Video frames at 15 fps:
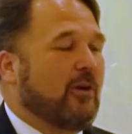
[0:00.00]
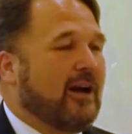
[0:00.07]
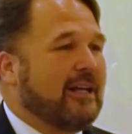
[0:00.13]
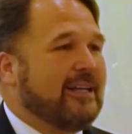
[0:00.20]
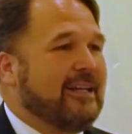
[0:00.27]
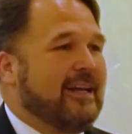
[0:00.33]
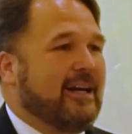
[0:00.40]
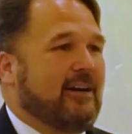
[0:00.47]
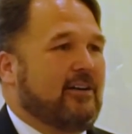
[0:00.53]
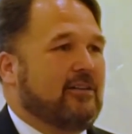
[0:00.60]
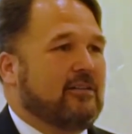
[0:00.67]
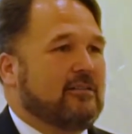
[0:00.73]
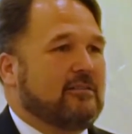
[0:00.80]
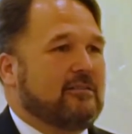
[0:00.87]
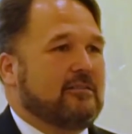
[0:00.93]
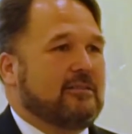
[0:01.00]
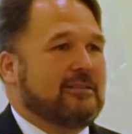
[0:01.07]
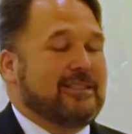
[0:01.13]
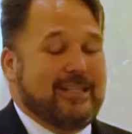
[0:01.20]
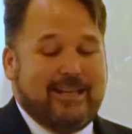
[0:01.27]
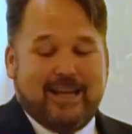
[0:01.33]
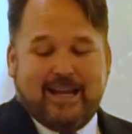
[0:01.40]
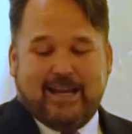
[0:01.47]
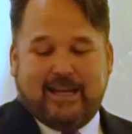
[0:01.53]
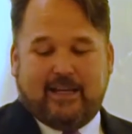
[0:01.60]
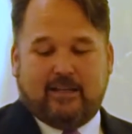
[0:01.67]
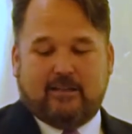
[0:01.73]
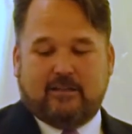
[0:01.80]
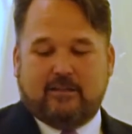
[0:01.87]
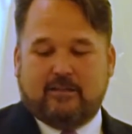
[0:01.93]
right now,
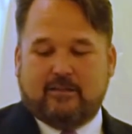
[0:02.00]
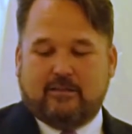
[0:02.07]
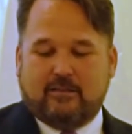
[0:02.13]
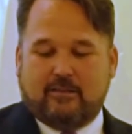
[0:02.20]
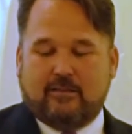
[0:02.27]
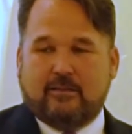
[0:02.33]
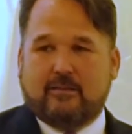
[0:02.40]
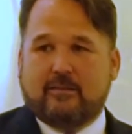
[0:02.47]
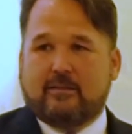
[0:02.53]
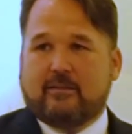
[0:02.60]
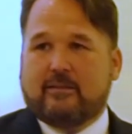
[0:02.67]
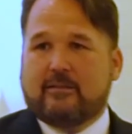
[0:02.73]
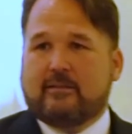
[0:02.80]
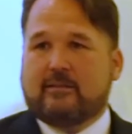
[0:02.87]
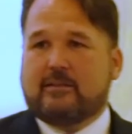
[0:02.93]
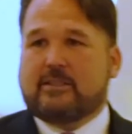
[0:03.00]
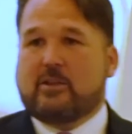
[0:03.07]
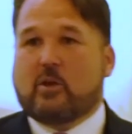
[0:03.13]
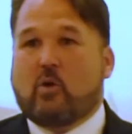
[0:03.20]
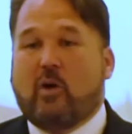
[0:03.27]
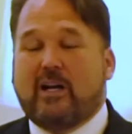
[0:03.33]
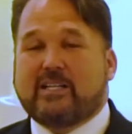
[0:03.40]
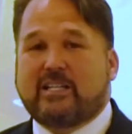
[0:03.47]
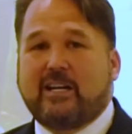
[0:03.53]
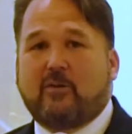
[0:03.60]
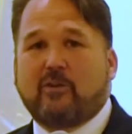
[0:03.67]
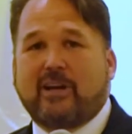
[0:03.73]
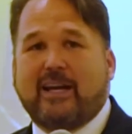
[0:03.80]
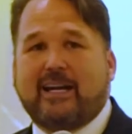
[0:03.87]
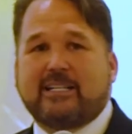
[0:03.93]
today. So the question I
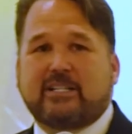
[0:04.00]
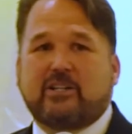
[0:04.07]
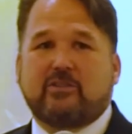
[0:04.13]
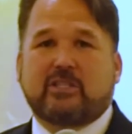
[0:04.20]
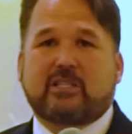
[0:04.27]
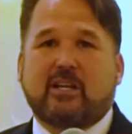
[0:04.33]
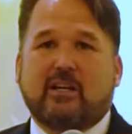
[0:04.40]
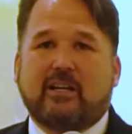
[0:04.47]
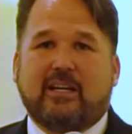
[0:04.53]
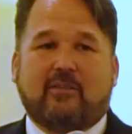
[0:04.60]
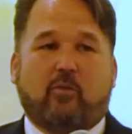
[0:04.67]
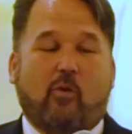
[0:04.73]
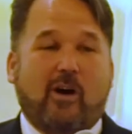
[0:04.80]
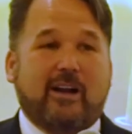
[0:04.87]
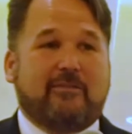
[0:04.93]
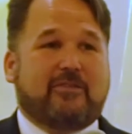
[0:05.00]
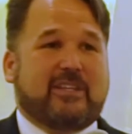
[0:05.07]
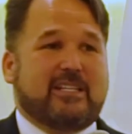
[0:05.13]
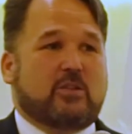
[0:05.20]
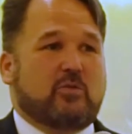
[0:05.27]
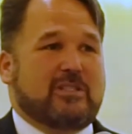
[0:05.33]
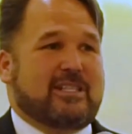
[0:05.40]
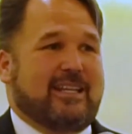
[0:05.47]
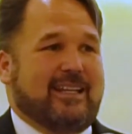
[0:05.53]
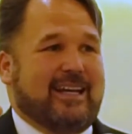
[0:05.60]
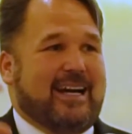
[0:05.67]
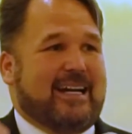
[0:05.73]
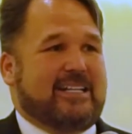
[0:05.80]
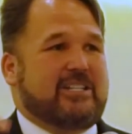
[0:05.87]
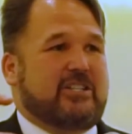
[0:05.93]
want to ask you is, what if this was the
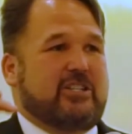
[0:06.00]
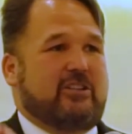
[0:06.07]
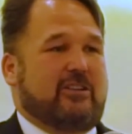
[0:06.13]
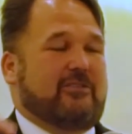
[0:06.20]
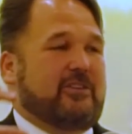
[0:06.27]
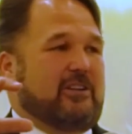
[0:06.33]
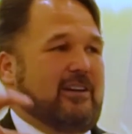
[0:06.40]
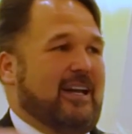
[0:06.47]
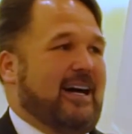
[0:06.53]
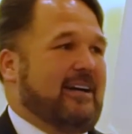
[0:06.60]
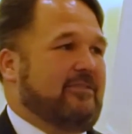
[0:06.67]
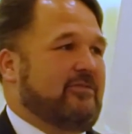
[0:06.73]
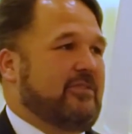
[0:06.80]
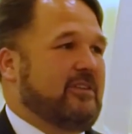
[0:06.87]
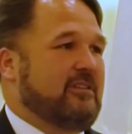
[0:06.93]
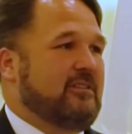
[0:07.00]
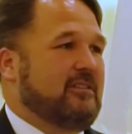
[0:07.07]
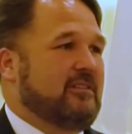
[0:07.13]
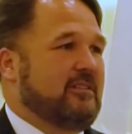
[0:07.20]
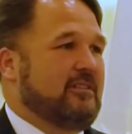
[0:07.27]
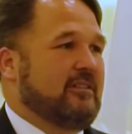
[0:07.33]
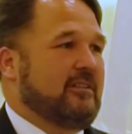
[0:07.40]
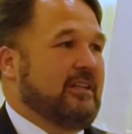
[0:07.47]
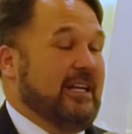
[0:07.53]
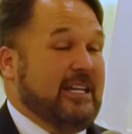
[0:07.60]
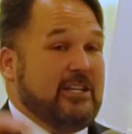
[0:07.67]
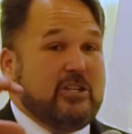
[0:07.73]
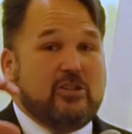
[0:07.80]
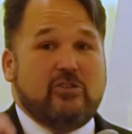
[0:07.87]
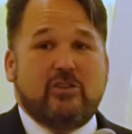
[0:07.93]
last year of your life,
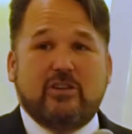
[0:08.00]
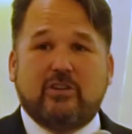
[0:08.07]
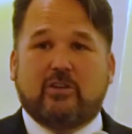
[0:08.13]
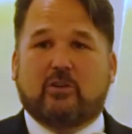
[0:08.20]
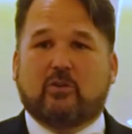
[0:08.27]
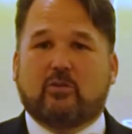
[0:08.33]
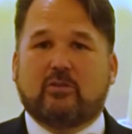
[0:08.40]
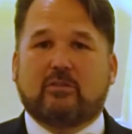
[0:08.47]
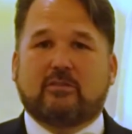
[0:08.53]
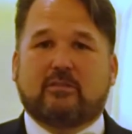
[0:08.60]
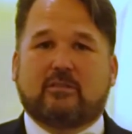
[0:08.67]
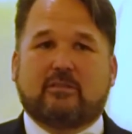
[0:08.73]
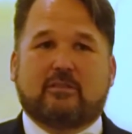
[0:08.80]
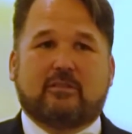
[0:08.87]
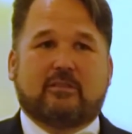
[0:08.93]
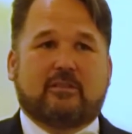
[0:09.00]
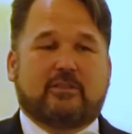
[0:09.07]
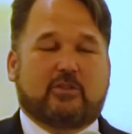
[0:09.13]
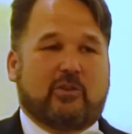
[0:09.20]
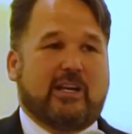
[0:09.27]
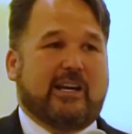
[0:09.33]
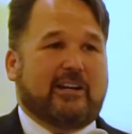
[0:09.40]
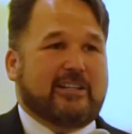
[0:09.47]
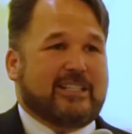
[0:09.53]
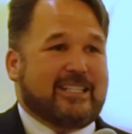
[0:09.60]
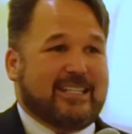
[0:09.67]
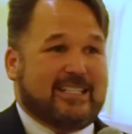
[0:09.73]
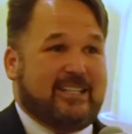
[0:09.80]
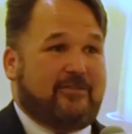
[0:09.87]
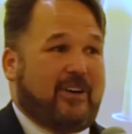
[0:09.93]
and you knew
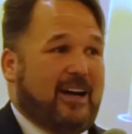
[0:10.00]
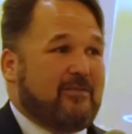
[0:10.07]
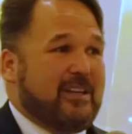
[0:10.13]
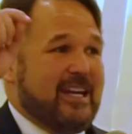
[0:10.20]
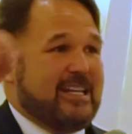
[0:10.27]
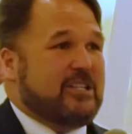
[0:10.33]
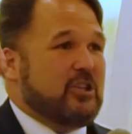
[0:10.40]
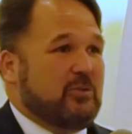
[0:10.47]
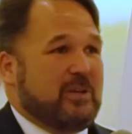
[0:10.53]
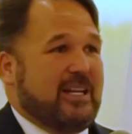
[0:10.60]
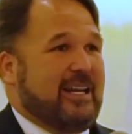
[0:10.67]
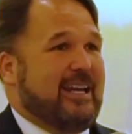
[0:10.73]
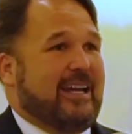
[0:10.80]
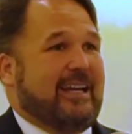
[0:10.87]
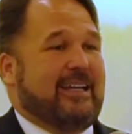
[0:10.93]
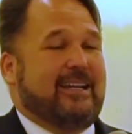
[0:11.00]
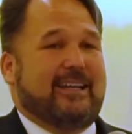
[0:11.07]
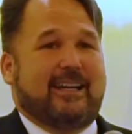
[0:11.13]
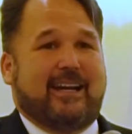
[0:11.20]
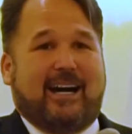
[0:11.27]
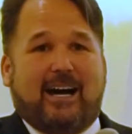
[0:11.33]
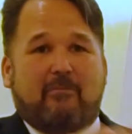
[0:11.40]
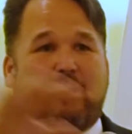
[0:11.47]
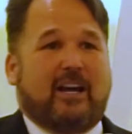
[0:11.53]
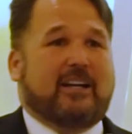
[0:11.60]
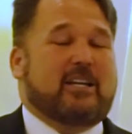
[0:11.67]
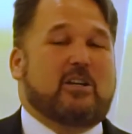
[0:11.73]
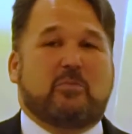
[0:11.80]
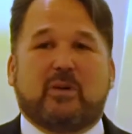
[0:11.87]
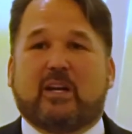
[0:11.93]
365 days from today, I'm not
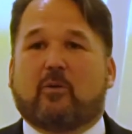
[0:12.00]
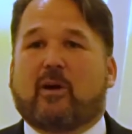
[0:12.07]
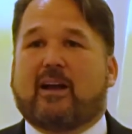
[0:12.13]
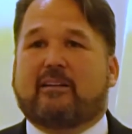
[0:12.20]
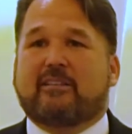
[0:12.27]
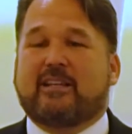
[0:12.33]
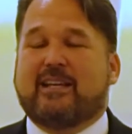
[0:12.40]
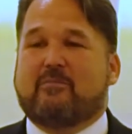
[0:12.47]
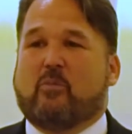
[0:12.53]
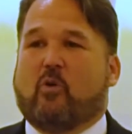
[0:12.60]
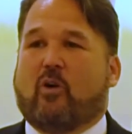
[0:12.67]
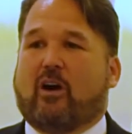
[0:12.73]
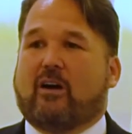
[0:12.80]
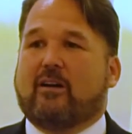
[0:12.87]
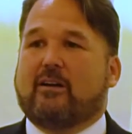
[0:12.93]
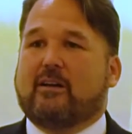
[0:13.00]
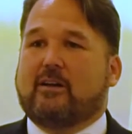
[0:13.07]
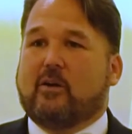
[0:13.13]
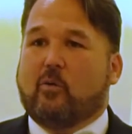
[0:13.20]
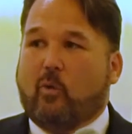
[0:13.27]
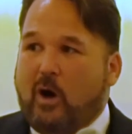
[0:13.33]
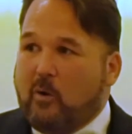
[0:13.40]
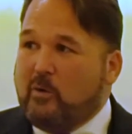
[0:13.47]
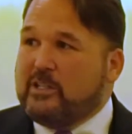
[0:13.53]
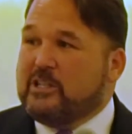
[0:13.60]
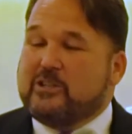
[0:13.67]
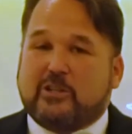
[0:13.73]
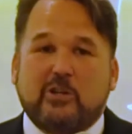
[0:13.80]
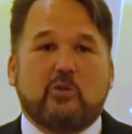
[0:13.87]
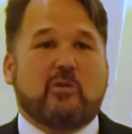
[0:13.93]
going to be around anymore? What would
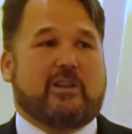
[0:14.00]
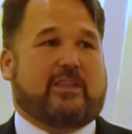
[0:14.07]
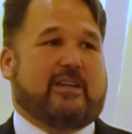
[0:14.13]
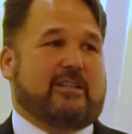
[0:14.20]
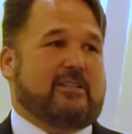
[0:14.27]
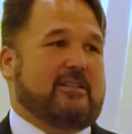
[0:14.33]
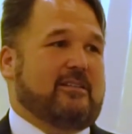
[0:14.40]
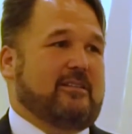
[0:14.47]
you do with it?